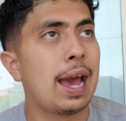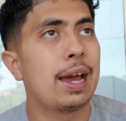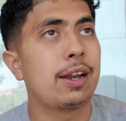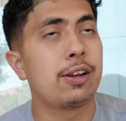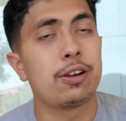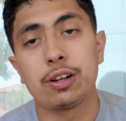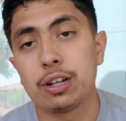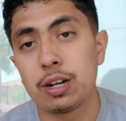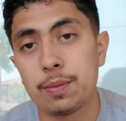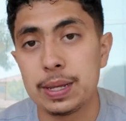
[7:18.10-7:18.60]

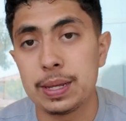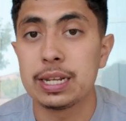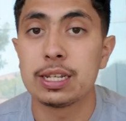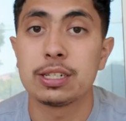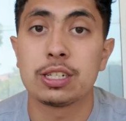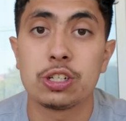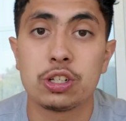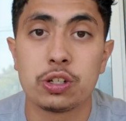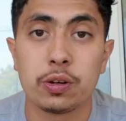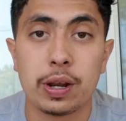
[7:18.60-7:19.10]
And you're going to be in
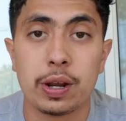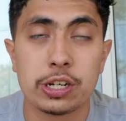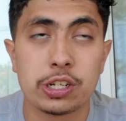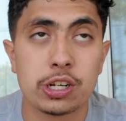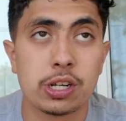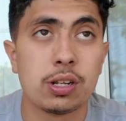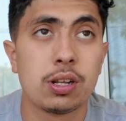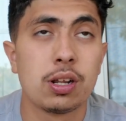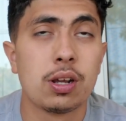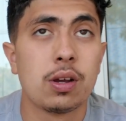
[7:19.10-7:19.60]
a
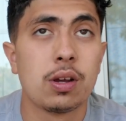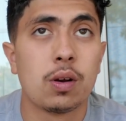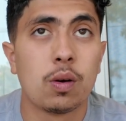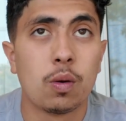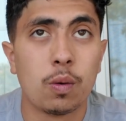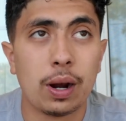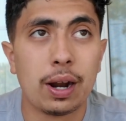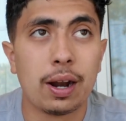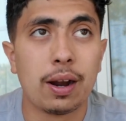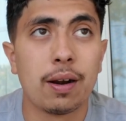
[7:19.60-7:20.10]
situation
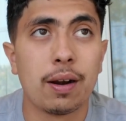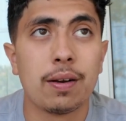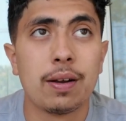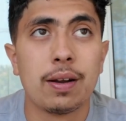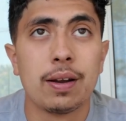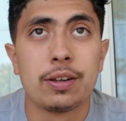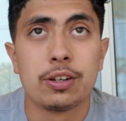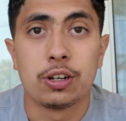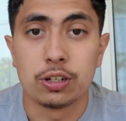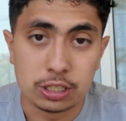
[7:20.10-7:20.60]
where
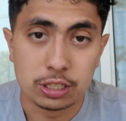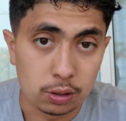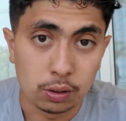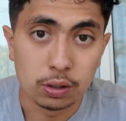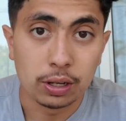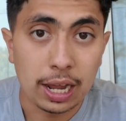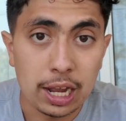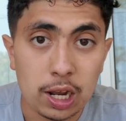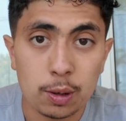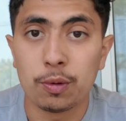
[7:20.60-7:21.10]
you're
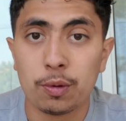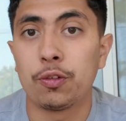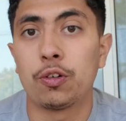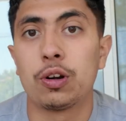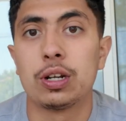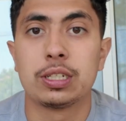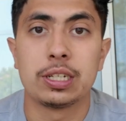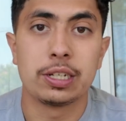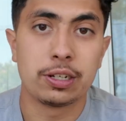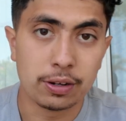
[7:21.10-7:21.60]
still liable
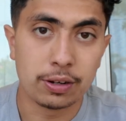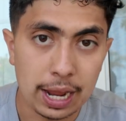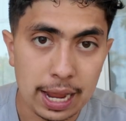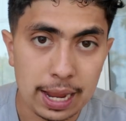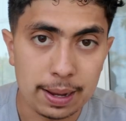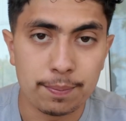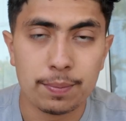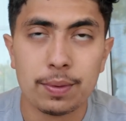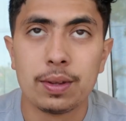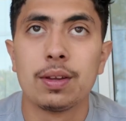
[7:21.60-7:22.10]
for it. It's in your
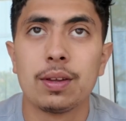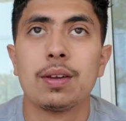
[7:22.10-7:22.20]
name.